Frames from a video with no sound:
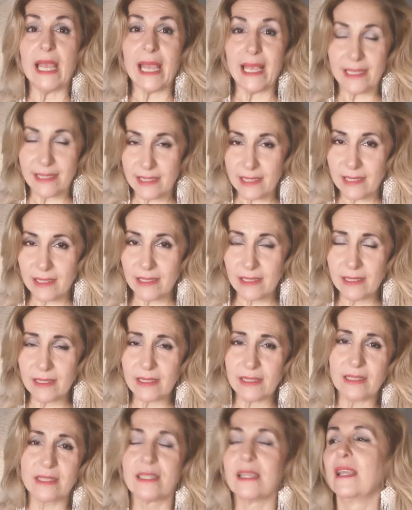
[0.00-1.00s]

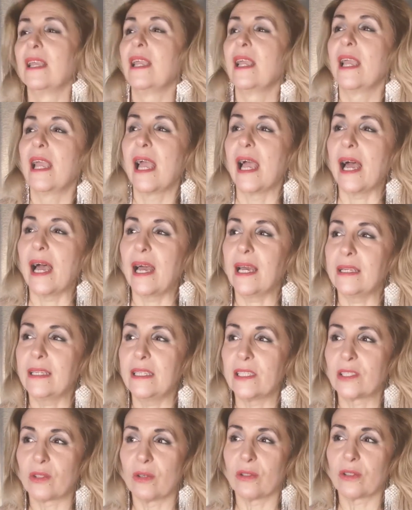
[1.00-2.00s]
essence, and
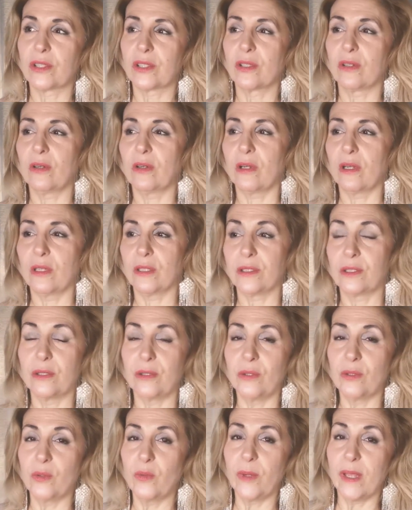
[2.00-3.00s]
it's also a lot to
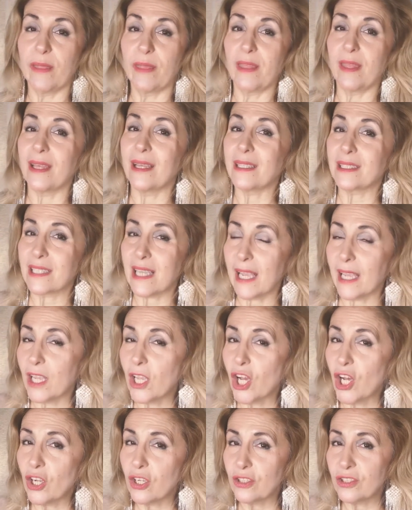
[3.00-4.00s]
do with
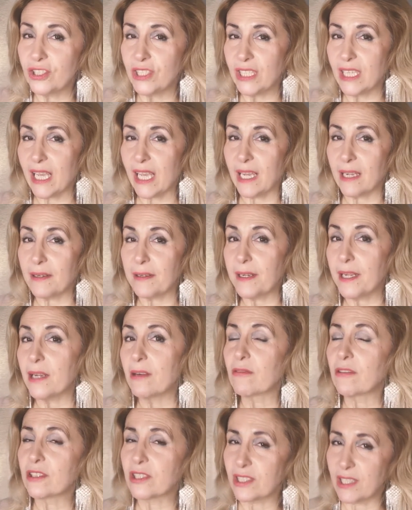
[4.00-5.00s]
psychology and
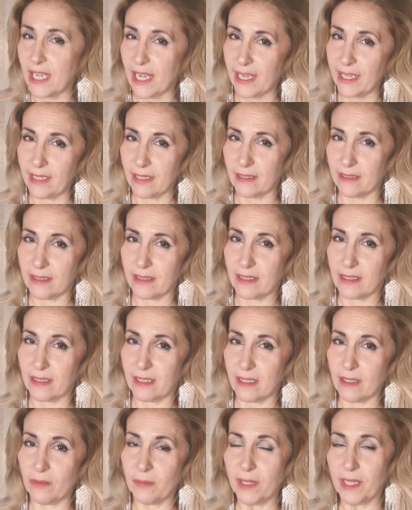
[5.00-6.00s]
neuroscience,
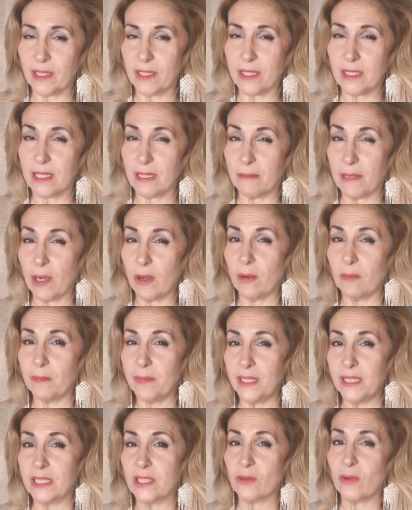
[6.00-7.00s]
because it's about
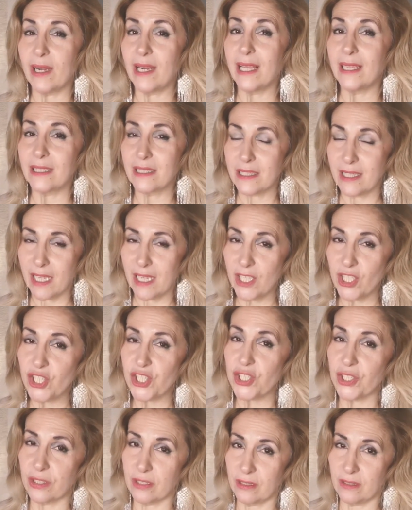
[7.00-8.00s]

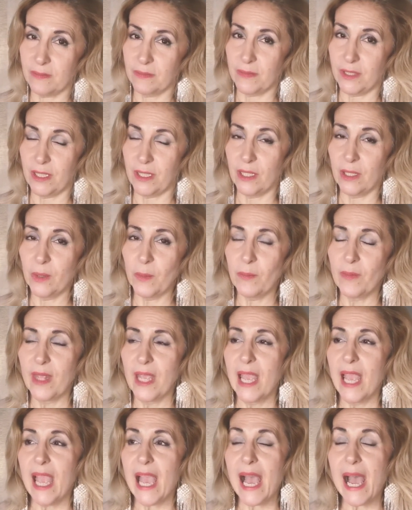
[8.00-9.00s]
visualization,
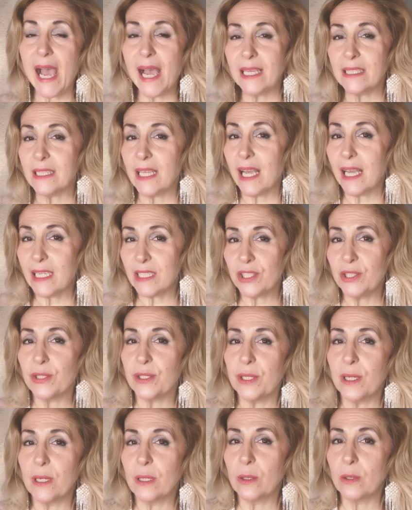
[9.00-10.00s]
And as
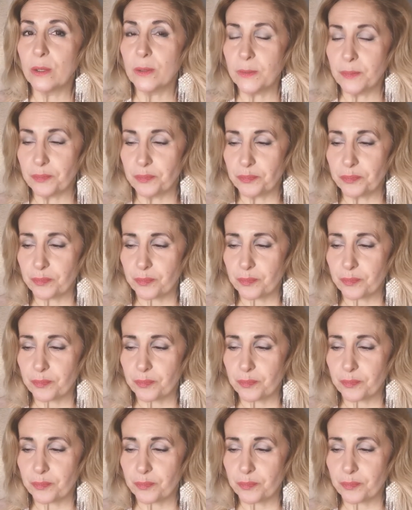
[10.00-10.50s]
you know,